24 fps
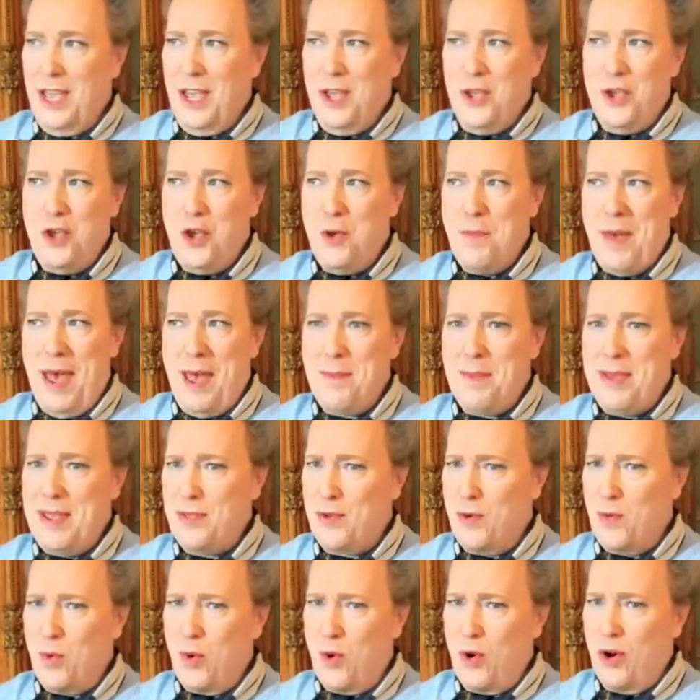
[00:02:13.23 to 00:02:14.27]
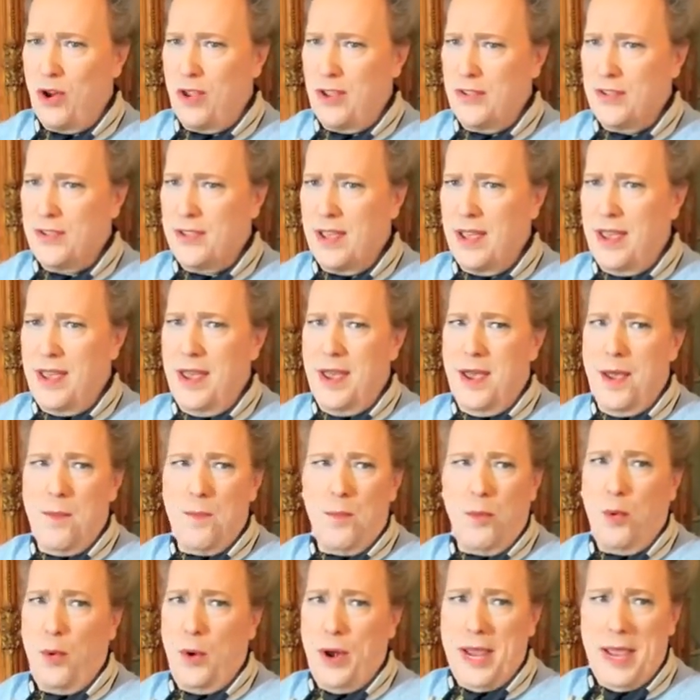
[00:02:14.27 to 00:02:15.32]
you may be the world's
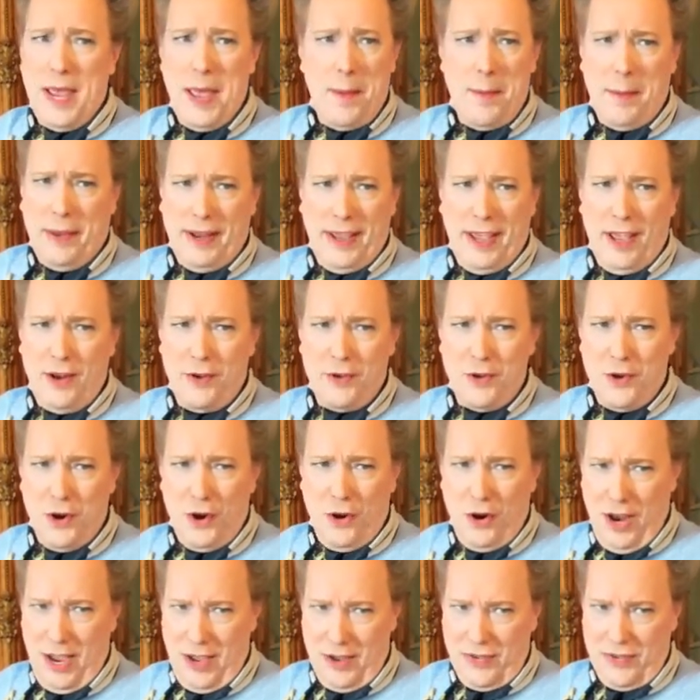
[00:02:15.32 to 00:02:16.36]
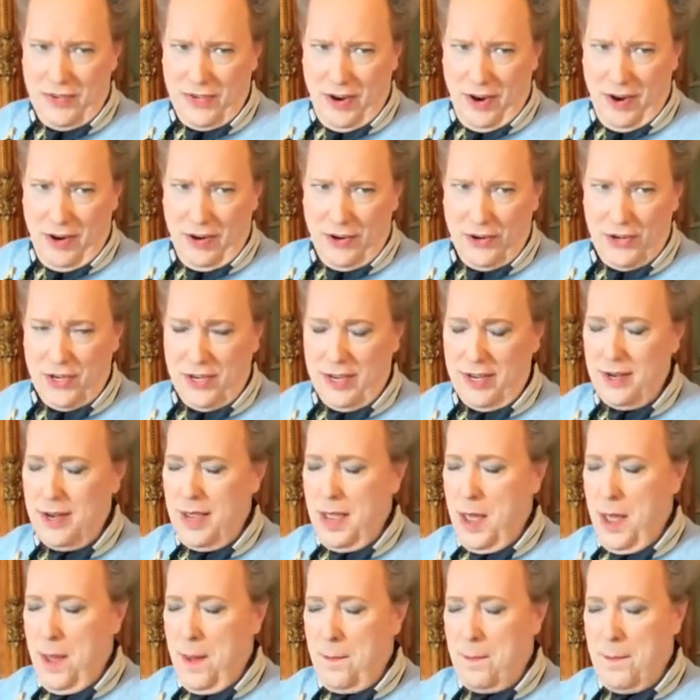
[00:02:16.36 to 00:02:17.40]
preeminent neurosurgeon,
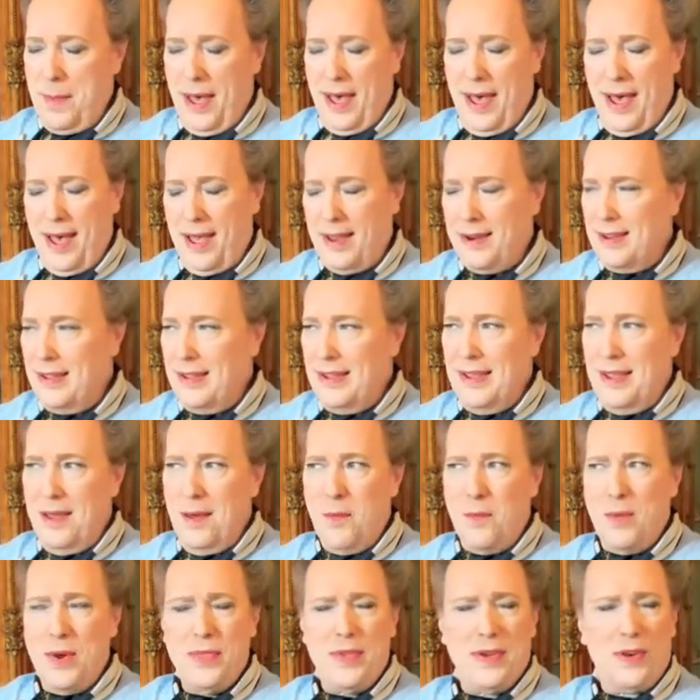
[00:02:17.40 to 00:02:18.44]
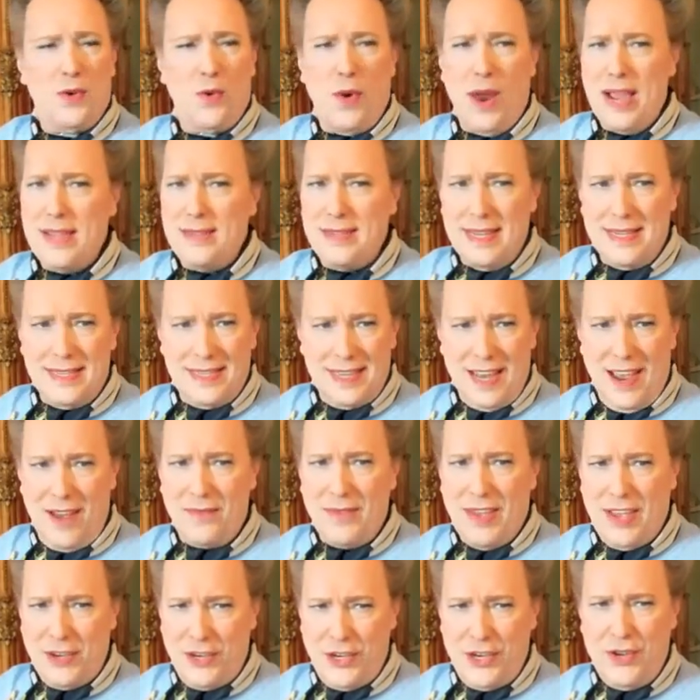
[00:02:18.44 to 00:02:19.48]
but with the crazy stuff
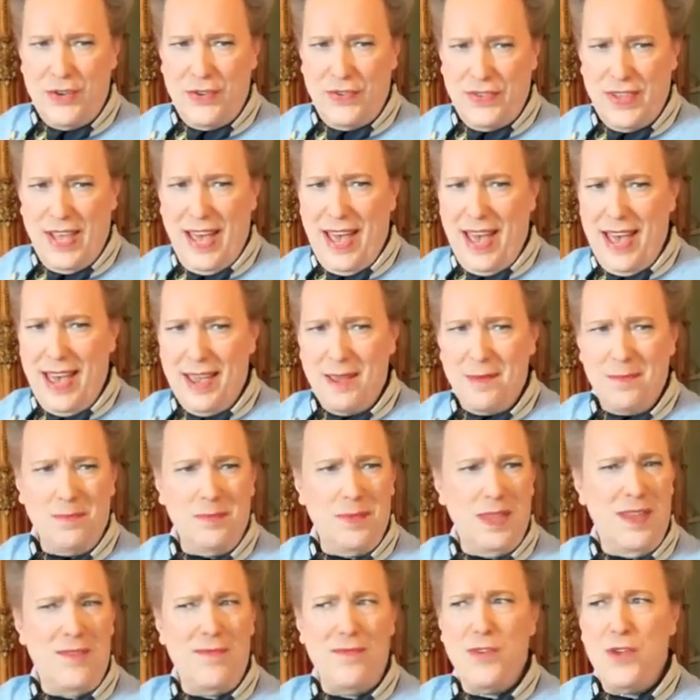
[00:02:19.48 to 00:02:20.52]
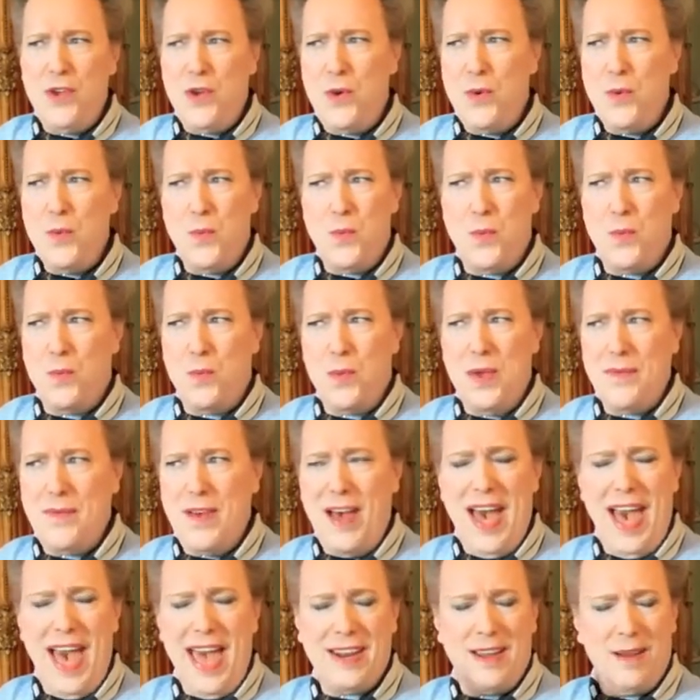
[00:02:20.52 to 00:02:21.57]
that you say, if
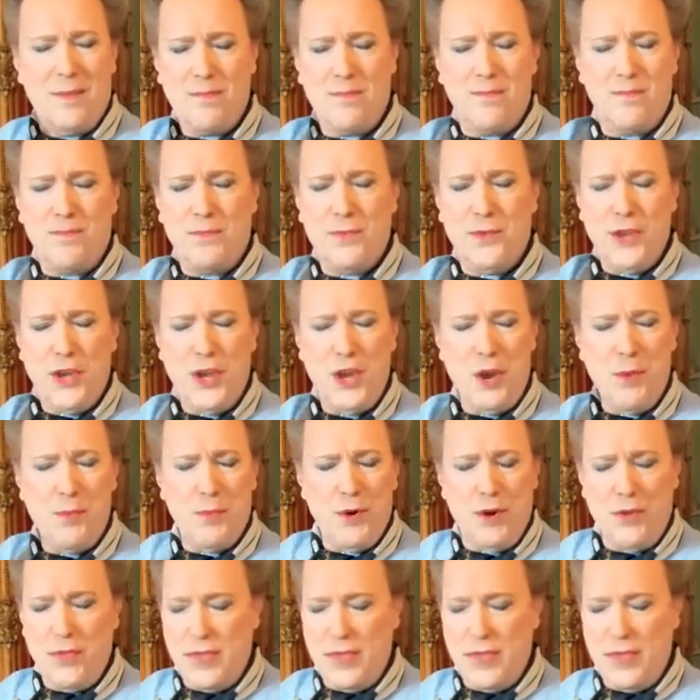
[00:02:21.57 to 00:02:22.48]
I had a tumor